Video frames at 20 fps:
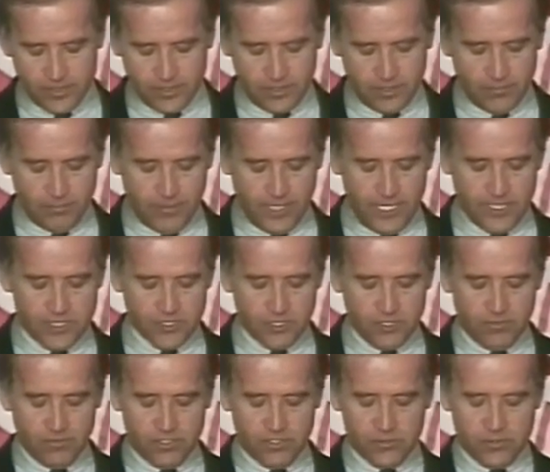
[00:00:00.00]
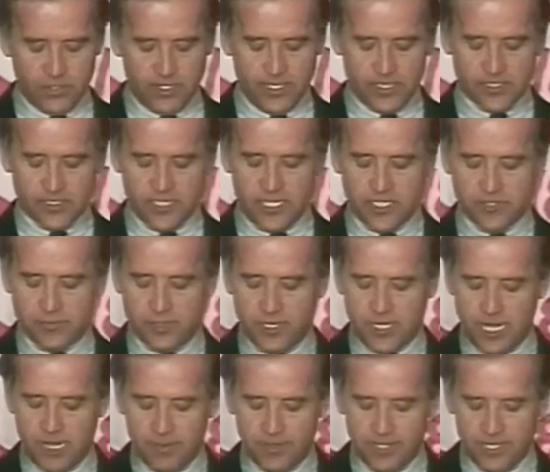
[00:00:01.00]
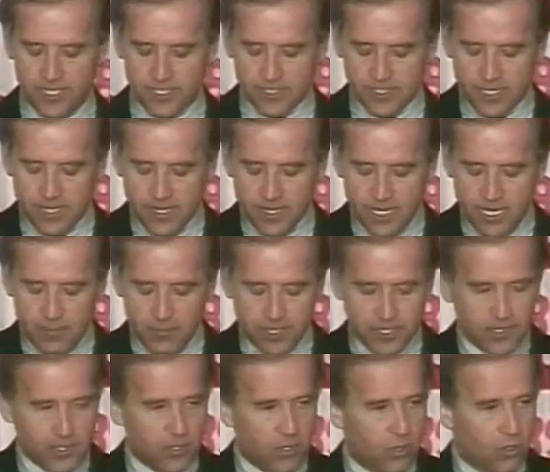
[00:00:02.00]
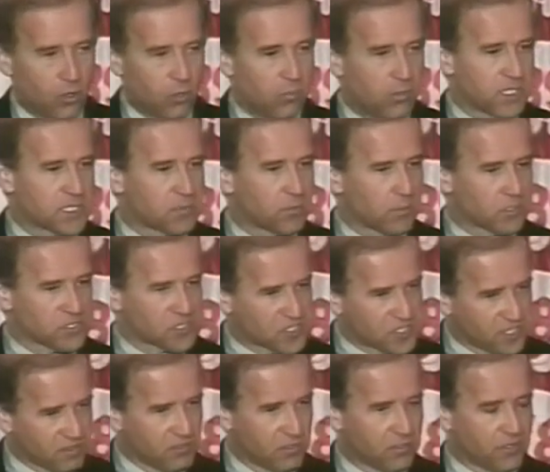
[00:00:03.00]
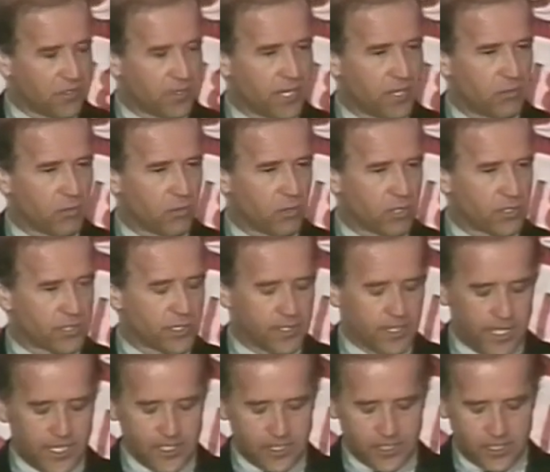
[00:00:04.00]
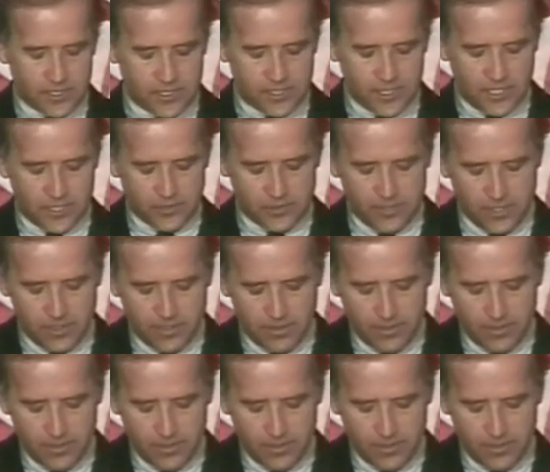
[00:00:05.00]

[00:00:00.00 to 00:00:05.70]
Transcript: And debates over the 20th century nominees have been, on the whole, much more civil than they were in the 19th century.